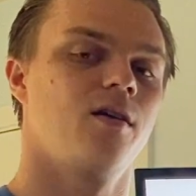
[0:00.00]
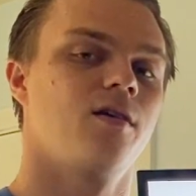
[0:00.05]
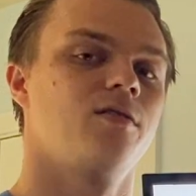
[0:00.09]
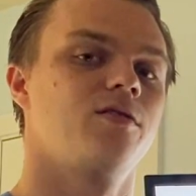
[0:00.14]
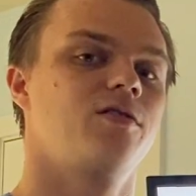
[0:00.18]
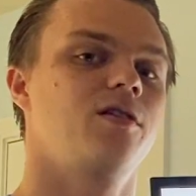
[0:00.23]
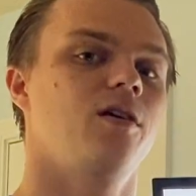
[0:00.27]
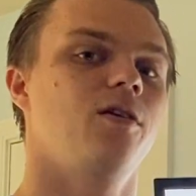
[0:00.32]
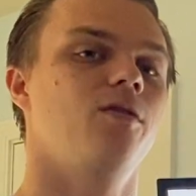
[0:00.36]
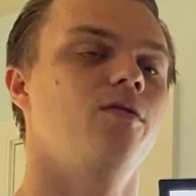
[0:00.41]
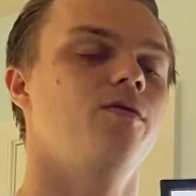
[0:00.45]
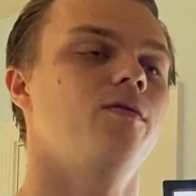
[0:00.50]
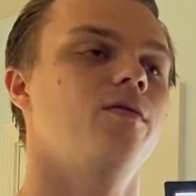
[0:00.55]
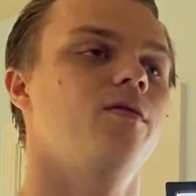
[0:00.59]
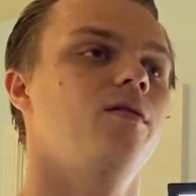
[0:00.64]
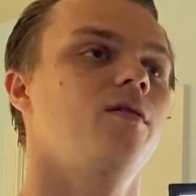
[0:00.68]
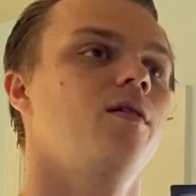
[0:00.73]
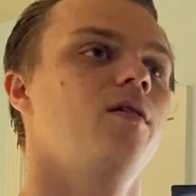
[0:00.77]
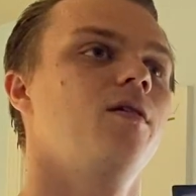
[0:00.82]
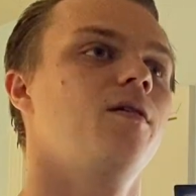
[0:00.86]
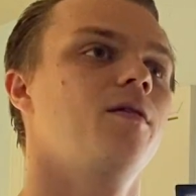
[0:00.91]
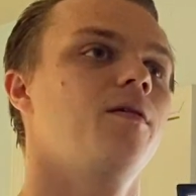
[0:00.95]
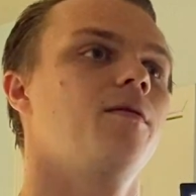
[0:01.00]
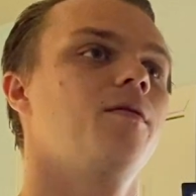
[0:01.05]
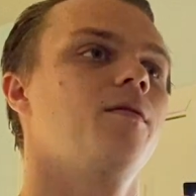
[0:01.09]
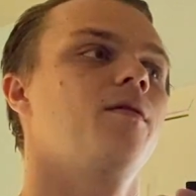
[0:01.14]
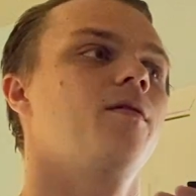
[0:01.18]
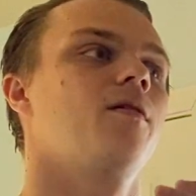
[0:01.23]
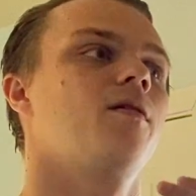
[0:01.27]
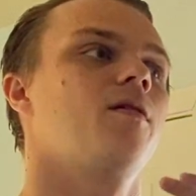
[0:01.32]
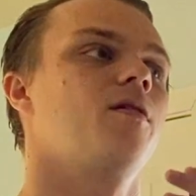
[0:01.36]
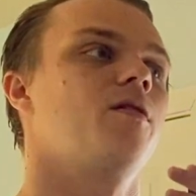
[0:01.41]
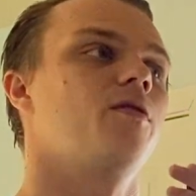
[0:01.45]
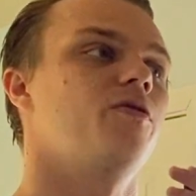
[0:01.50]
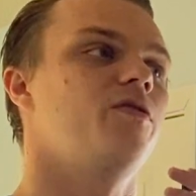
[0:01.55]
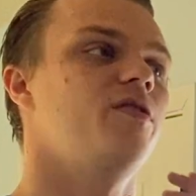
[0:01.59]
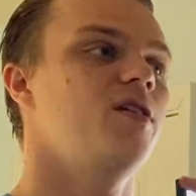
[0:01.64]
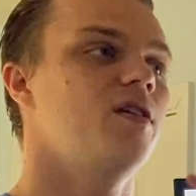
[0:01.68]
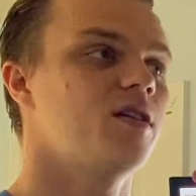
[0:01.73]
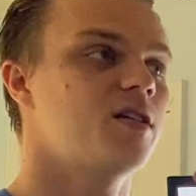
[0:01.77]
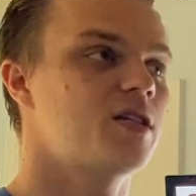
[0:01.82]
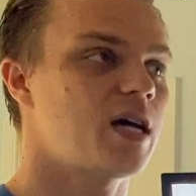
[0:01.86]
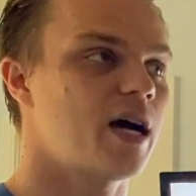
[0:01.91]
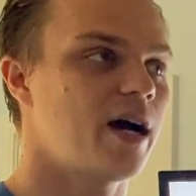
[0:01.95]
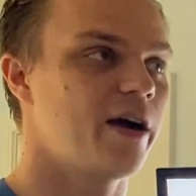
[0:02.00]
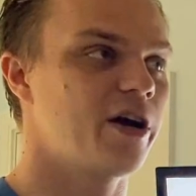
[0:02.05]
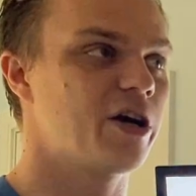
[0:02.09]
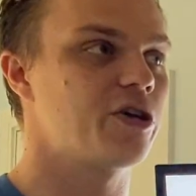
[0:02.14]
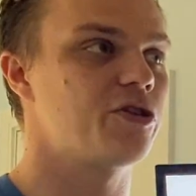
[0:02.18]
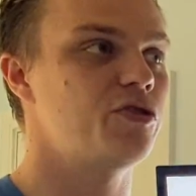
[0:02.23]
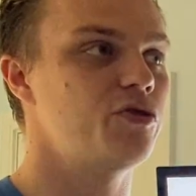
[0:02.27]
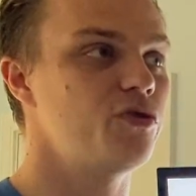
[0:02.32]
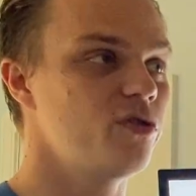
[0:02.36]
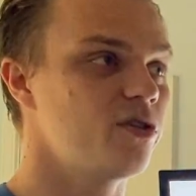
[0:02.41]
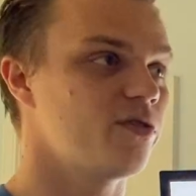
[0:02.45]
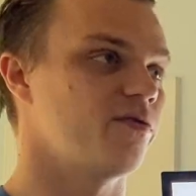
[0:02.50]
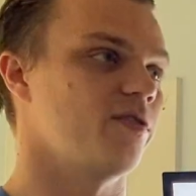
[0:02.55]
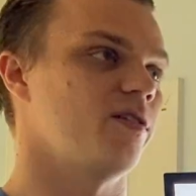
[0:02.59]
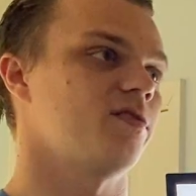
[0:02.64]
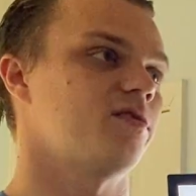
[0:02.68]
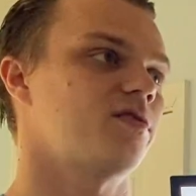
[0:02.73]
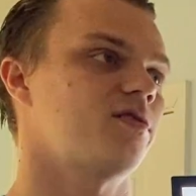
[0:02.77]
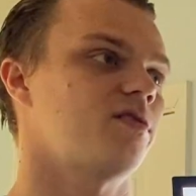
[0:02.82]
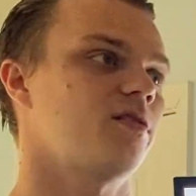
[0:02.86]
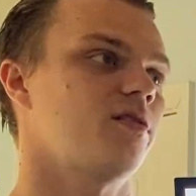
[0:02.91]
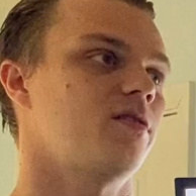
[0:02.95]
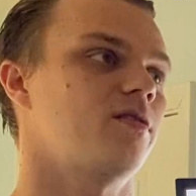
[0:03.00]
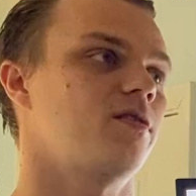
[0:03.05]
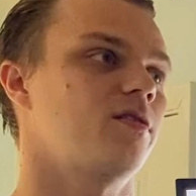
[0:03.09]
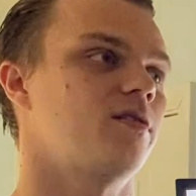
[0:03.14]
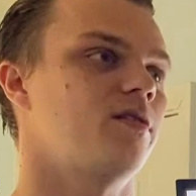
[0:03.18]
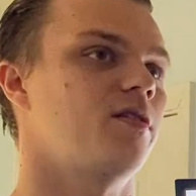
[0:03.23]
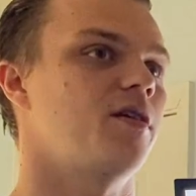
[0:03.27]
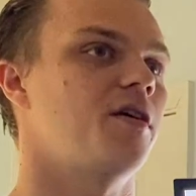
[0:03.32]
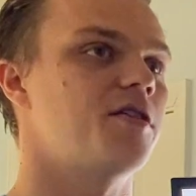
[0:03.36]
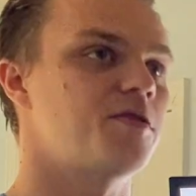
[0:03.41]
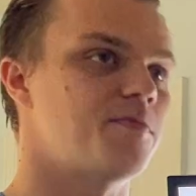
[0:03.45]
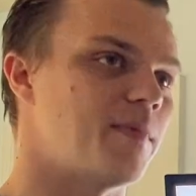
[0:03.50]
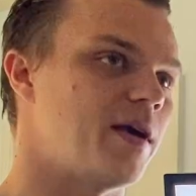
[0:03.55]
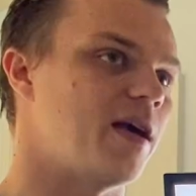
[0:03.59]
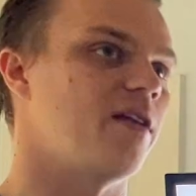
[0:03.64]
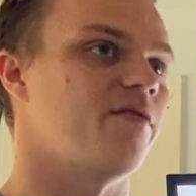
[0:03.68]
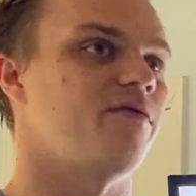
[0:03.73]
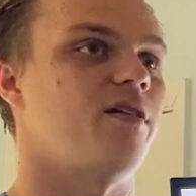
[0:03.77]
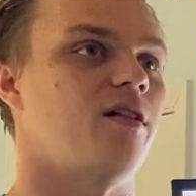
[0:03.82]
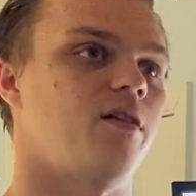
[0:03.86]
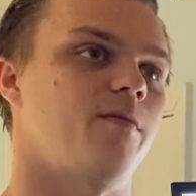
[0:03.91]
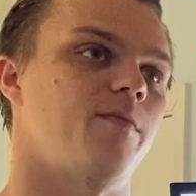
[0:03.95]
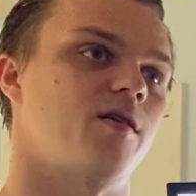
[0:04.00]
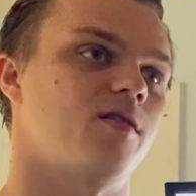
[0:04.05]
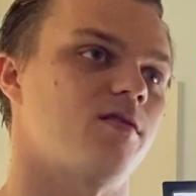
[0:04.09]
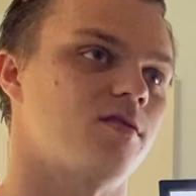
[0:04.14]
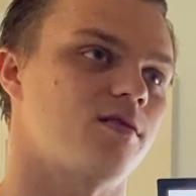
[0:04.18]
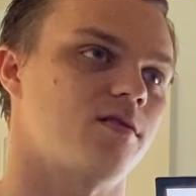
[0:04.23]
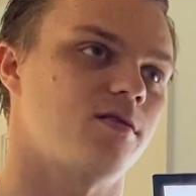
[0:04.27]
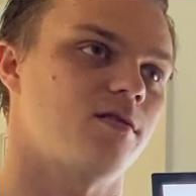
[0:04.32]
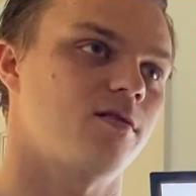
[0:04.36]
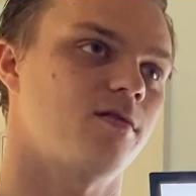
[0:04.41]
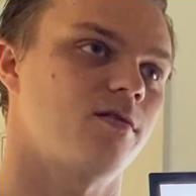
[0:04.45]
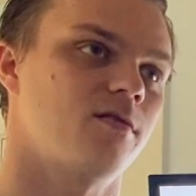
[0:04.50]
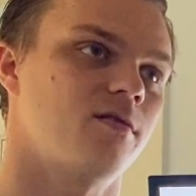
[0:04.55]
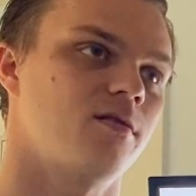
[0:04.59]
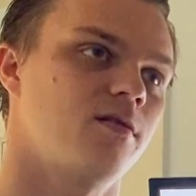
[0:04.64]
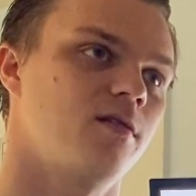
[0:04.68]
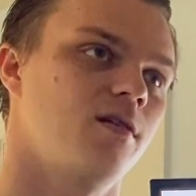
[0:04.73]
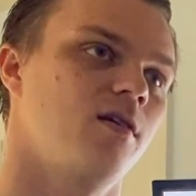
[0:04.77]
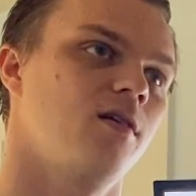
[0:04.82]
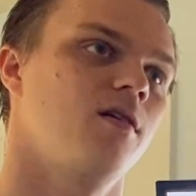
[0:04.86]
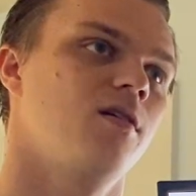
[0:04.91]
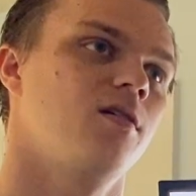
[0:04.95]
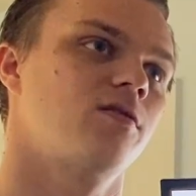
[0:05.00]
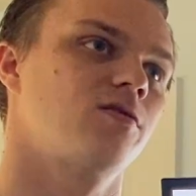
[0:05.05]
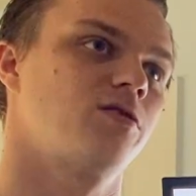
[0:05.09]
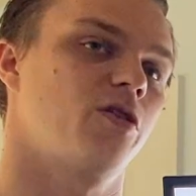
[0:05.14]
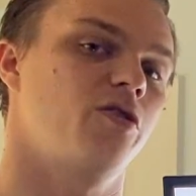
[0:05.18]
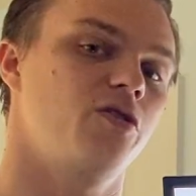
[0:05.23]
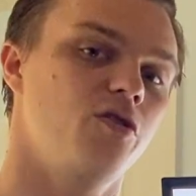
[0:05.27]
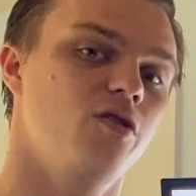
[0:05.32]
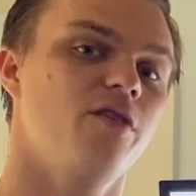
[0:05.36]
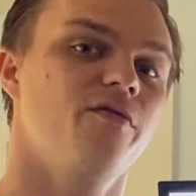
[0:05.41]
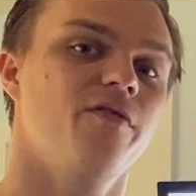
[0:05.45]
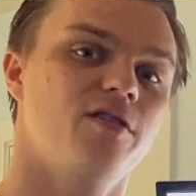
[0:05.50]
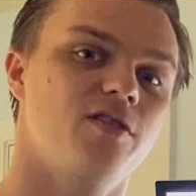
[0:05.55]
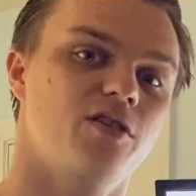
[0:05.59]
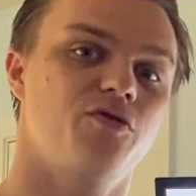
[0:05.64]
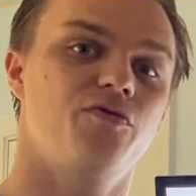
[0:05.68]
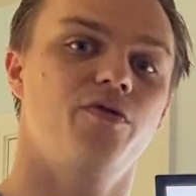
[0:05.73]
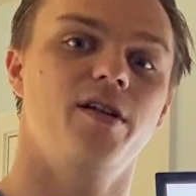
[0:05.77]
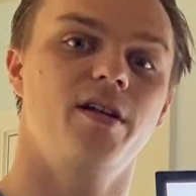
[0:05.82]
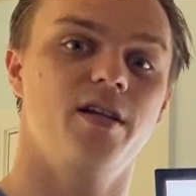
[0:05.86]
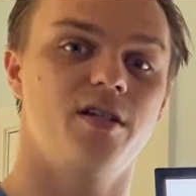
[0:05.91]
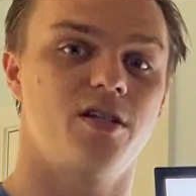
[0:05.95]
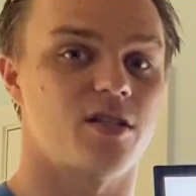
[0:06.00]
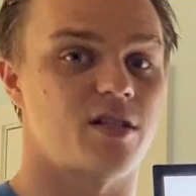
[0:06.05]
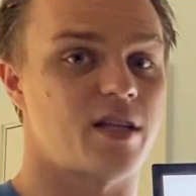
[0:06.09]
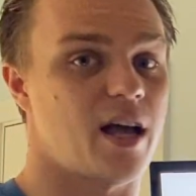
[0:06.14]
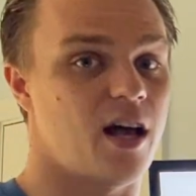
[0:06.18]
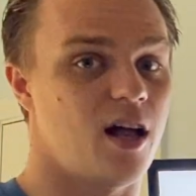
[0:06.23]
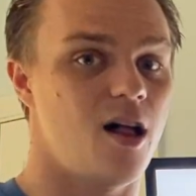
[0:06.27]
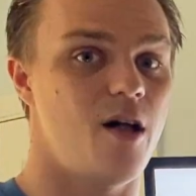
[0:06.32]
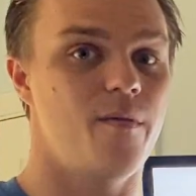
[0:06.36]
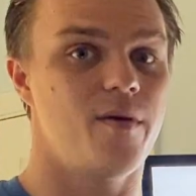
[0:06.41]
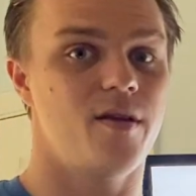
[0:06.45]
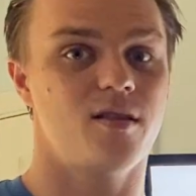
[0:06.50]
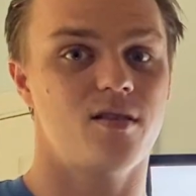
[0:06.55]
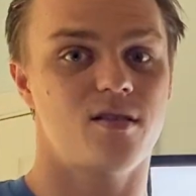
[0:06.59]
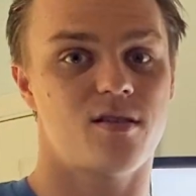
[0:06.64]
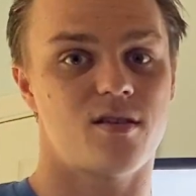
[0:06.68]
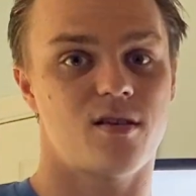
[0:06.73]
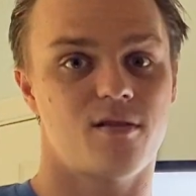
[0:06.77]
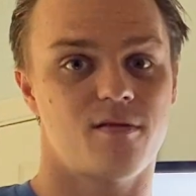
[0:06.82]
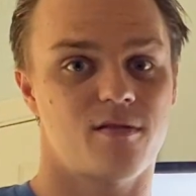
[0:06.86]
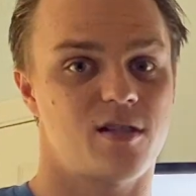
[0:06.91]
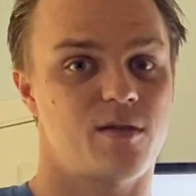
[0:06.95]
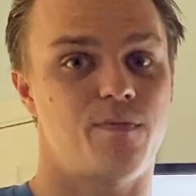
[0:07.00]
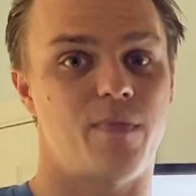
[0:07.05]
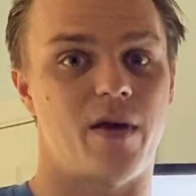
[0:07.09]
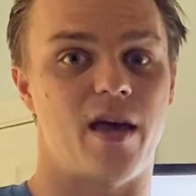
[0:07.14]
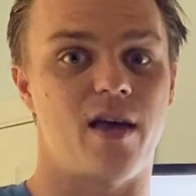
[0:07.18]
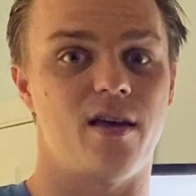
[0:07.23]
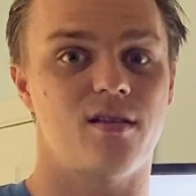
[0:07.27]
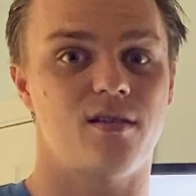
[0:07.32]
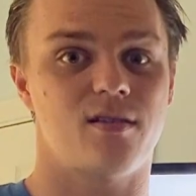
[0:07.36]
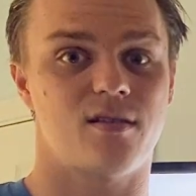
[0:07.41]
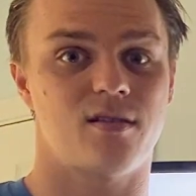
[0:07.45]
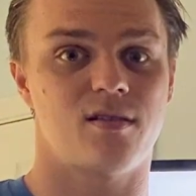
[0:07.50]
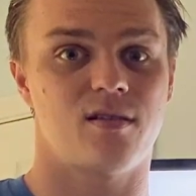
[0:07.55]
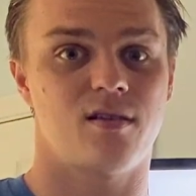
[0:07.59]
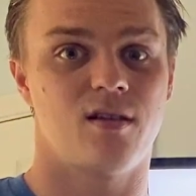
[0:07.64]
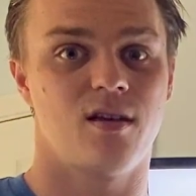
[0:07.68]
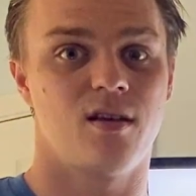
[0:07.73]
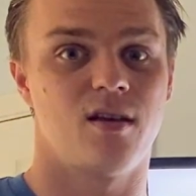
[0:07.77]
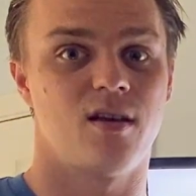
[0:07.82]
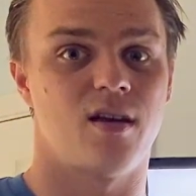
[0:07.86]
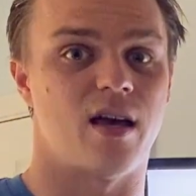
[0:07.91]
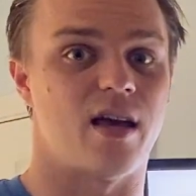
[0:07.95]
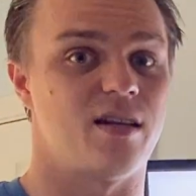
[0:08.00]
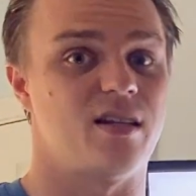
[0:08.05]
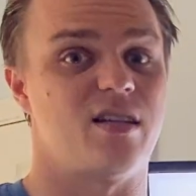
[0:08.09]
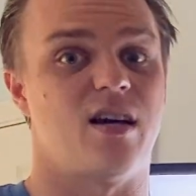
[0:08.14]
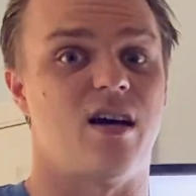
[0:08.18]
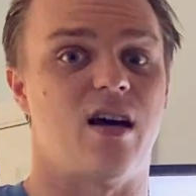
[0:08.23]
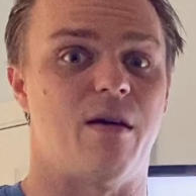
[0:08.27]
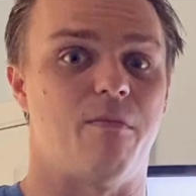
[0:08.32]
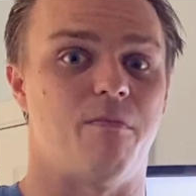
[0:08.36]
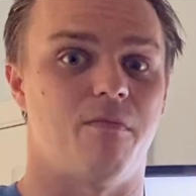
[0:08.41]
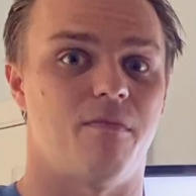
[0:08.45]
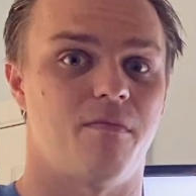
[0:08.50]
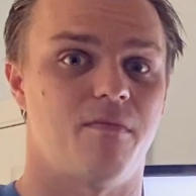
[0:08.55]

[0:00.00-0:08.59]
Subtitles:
So the entire universe is made of elements. So the universe is really just elements, space, and time.